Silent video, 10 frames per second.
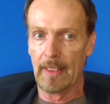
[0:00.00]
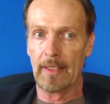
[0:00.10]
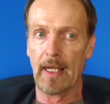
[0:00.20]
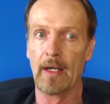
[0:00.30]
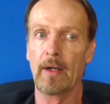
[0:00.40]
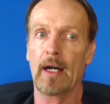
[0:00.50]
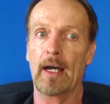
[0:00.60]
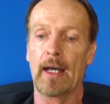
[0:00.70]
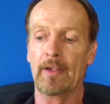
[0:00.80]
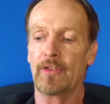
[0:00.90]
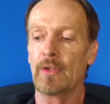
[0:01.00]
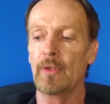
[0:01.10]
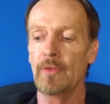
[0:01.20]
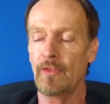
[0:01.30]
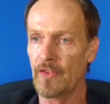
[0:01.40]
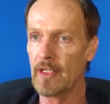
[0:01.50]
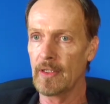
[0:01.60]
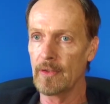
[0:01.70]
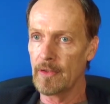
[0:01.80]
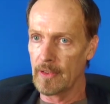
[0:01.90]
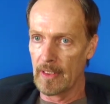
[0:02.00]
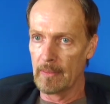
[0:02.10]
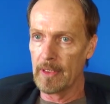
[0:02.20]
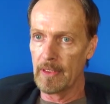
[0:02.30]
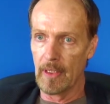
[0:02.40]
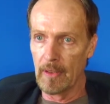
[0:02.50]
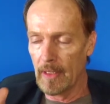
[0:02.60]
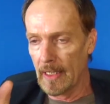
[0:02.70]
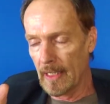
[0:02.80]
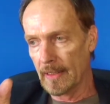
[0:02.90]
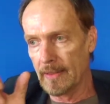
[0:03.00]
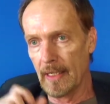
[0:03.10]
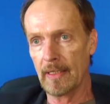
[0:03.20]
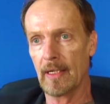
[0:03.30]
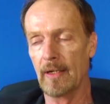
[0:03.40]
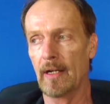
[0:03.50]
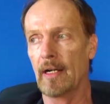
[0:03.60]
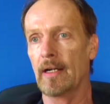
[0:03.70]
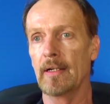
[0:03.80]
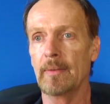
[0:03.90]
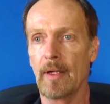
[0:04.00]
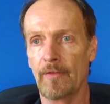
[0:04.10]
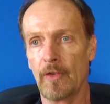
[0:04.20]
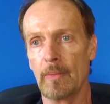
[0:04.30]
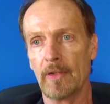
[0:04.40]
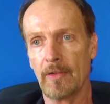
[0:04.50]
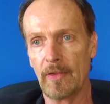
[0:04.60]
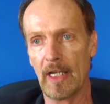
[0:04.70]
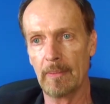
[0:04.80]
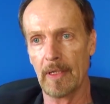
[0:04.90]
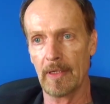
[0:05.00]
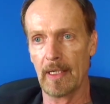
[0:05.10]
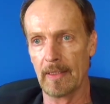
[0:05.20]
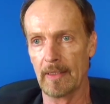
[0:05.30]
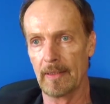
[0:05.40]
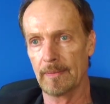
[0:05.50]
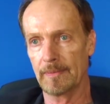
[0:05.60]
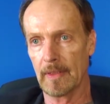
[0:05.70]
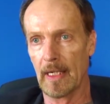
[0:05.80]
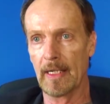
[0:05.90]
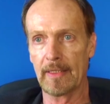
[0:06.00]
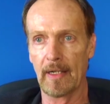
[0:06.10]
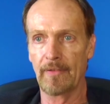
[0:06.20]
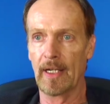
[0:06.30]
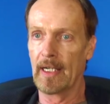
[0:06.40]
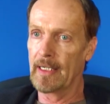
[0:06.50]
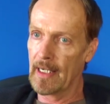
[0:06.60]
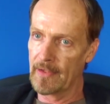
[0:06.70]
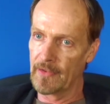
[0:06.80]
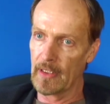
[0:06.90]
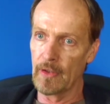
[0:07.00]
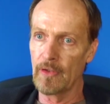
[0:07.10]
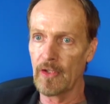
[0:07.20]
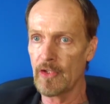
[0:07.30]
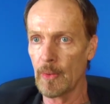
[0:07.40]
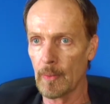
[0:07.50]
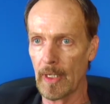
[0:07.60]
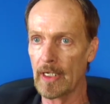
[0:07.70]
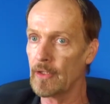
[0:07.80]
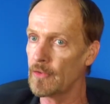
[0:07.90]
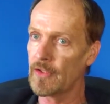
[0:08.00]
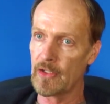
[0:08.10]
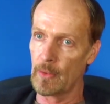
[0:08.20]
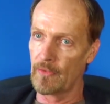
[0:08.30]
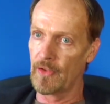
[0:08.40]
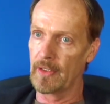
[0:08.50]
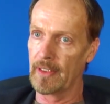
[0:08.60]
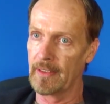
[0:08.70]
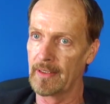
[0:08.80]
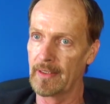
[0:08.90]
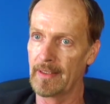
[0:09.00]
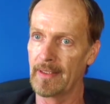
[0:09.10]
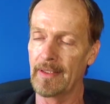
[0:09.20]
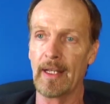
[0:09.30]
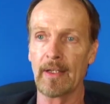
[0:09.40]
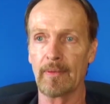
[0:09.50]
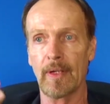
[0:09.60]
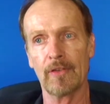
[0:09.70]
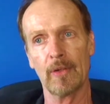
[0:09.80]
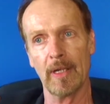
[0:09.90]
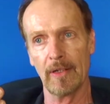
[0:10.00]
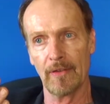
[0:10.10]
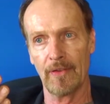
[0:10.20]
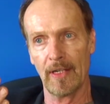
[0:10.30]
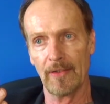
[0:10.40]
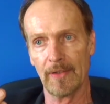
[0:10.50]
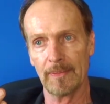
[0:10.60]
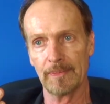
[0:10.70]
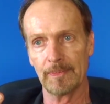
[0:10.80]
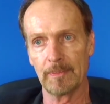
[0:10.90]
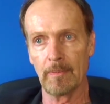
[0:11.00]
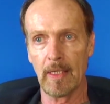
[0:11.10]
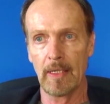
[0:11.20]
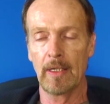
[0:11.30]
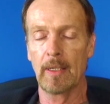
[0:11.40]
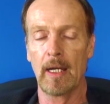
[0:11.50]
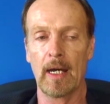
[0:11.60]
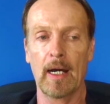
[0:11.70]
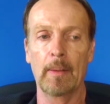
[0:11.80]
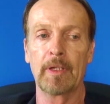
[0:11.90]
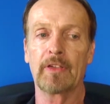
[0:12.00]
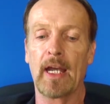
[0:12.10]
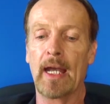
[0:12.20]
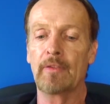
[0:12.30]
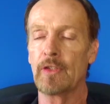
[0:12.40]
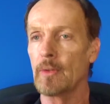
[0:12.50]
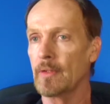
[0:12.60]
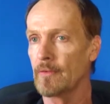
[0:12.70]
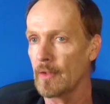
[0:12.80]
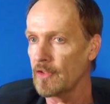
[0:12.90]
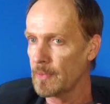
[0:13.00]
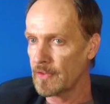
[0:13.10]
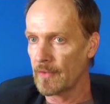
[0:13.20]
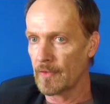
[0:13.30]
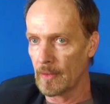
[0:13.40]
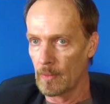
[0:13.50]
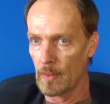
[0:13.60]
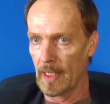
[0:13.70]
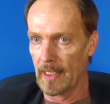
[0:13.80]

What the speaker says: Now, as you feel, you're gonna let me know, and I take a few minutes of tape on that. I identify, I isolate. You said you were ready, you said you were feeling. Now the rest should be on your face. Because I have you do it in a very specific way.